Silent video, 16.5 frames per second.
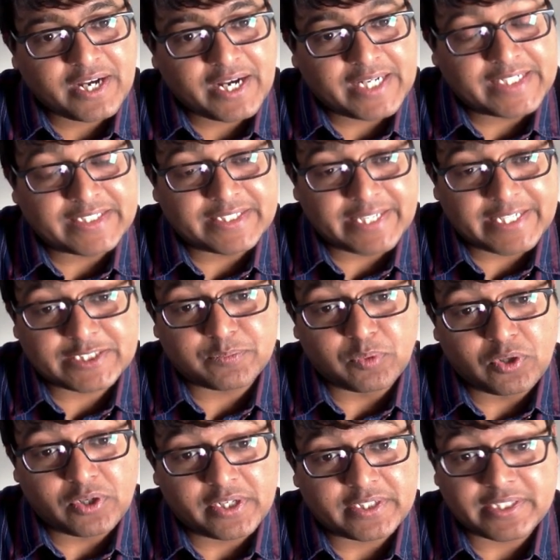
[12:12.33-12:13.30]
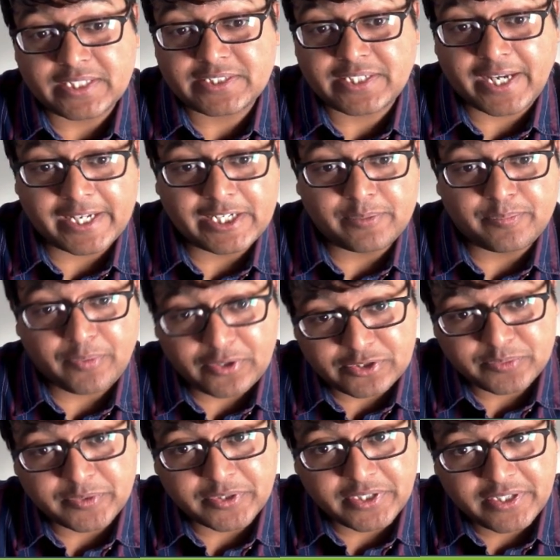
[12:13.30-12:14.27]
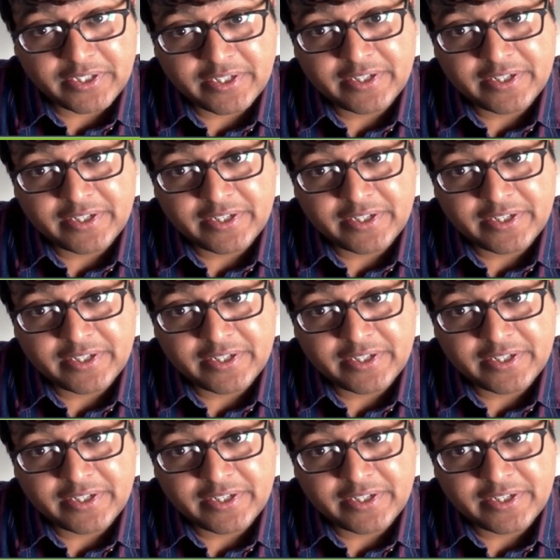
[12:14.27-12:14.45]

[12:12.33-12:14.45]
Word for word: And in the next bull run, that's highly possible,